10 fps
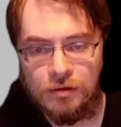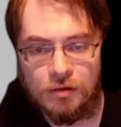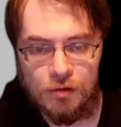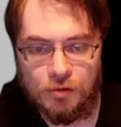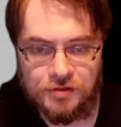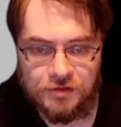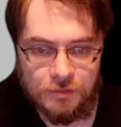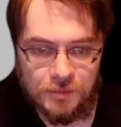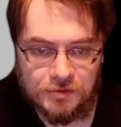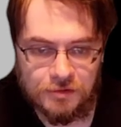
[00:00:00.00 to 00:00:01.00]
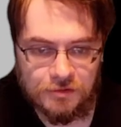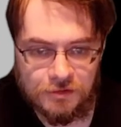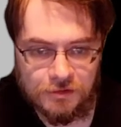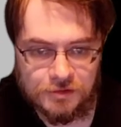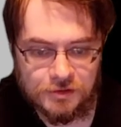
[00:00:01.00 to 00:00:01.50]
Ocean temperatures
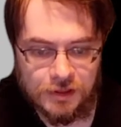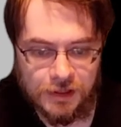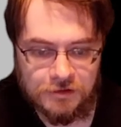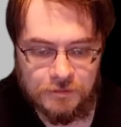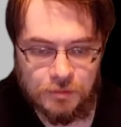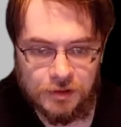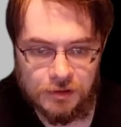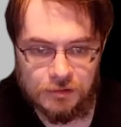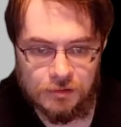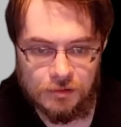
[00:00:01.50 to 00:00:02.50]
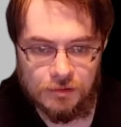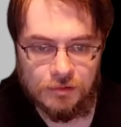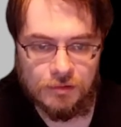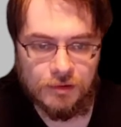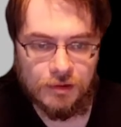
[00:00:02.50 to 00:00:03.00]
surged last spring
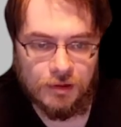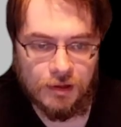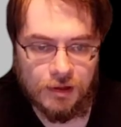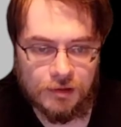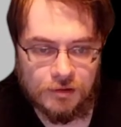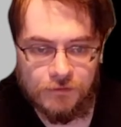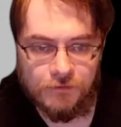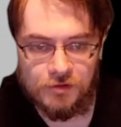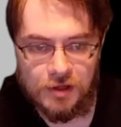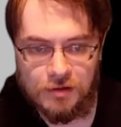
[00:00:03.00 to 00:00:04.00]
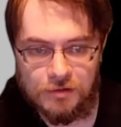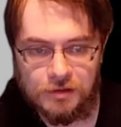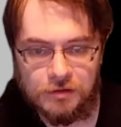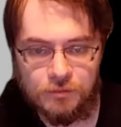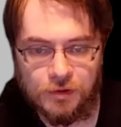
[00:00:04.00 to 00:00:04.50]
at the tail end
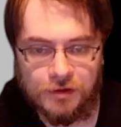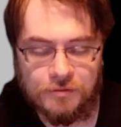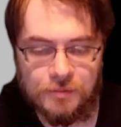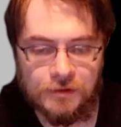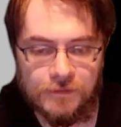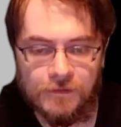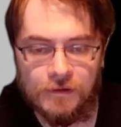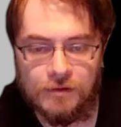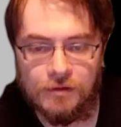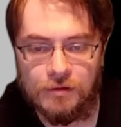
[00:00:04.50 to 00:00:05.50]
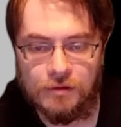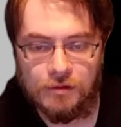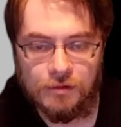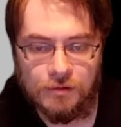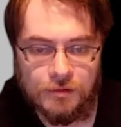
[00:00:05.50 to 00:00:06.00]
of what has been
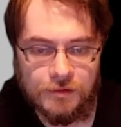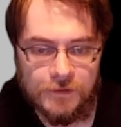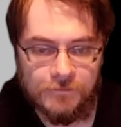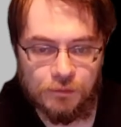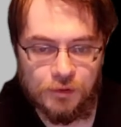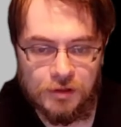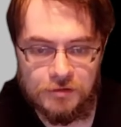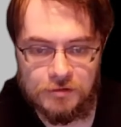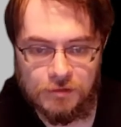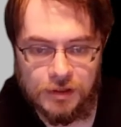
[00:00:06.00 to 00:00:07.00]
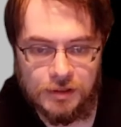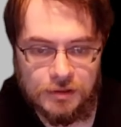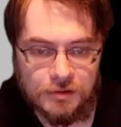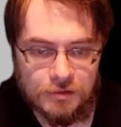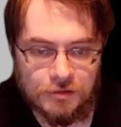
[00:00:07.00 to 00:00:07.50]
3 straight
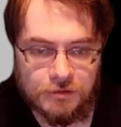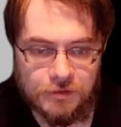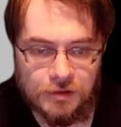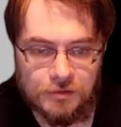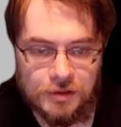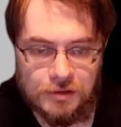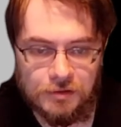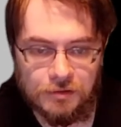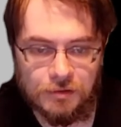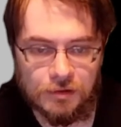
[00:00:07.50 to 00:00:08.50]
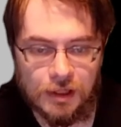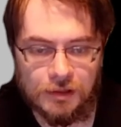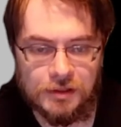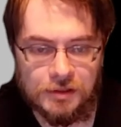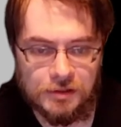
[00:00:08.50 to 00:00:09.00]
years of La
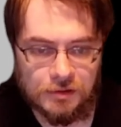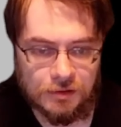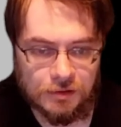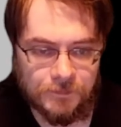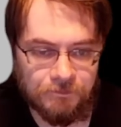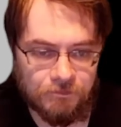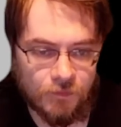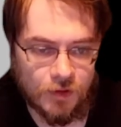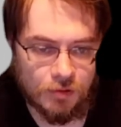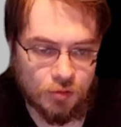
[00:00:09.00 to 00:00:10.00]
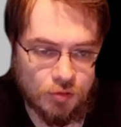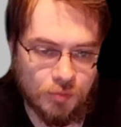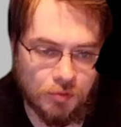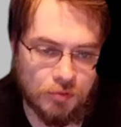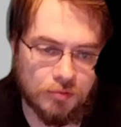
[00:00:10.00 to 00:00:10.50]
Nina
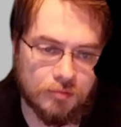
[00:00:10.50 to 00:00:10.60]
global